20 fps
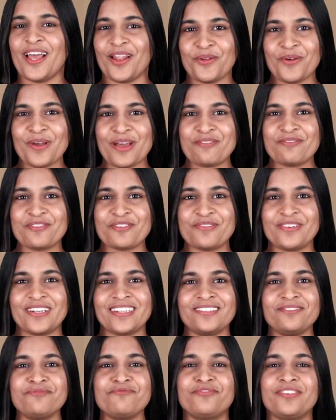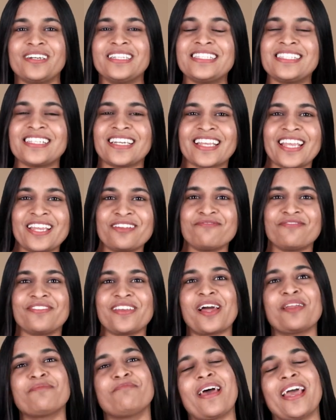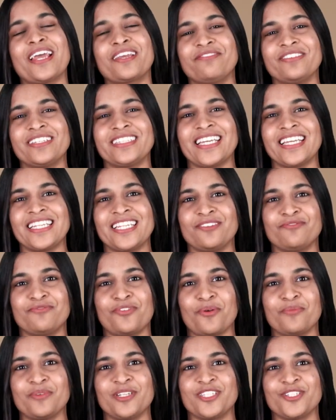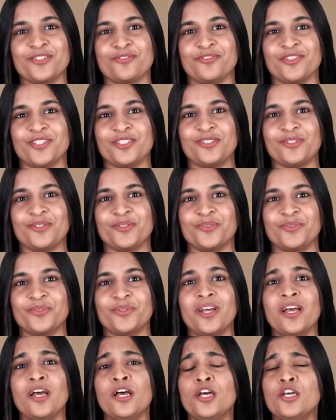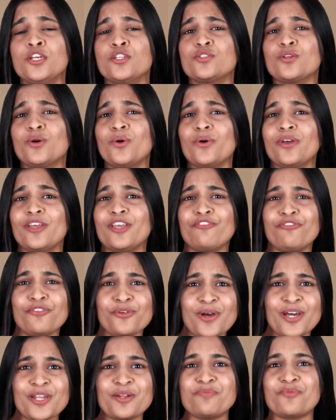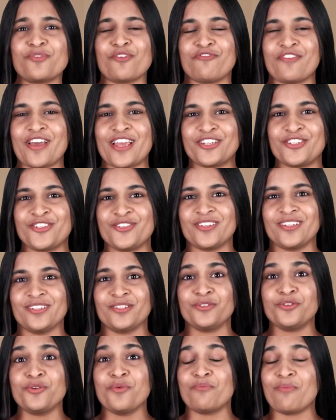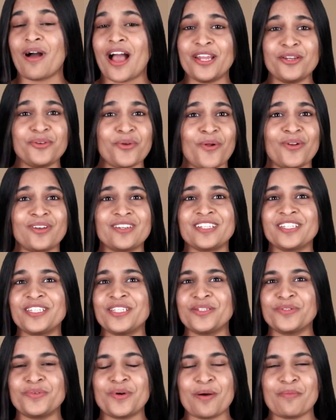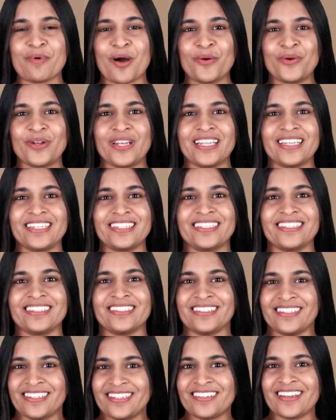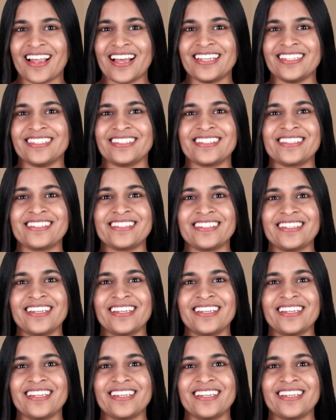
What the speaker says: Hello everyone, once again we are back with an informative video. So if you are a professional, you might already know about LinkedIn, right?